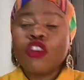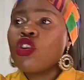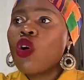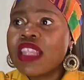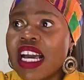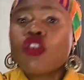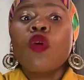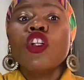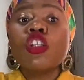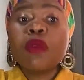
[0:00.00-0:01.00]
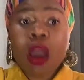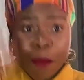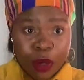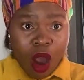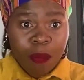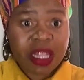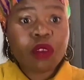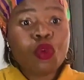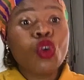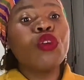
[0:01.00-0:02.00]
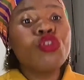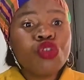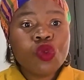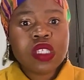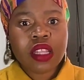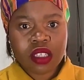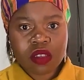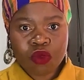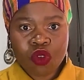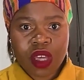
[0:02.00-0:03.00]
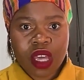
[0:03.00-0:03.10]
So that's going to be a prop that we're going to use in this movie.